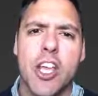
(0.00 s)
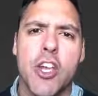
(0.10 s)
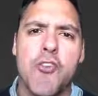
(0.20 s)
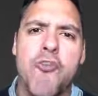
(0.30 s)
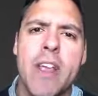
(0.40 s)

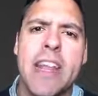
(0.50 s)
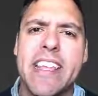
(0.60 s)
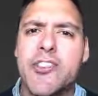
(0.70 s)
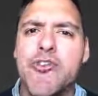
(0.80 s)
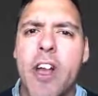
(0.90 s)
can
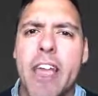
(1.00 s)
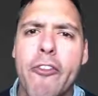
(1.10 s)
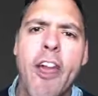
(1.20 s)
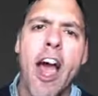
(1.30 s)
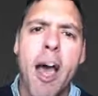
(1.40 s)
really
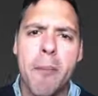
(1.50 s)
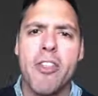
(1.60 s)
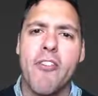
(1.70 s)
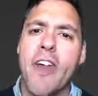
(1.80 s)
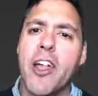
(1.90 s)
drive up
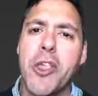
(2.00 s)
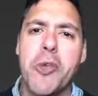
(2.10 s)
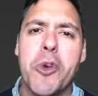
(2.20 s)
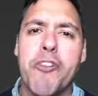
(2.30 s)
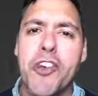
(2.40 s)
the
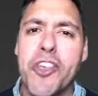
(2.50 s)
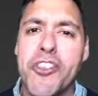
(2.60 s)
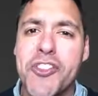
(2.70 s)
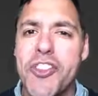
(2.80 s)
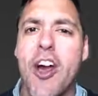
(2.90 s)
value of a
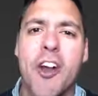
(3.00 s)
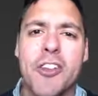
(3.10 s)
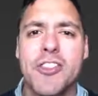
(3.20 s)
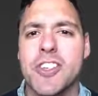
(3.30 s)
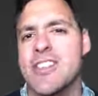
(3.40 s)

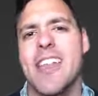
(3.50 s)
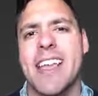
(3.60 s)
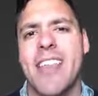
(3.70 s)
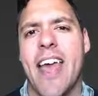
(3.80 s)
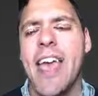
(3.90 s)
stock just
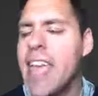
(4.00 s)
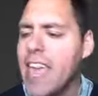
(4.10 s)
like that.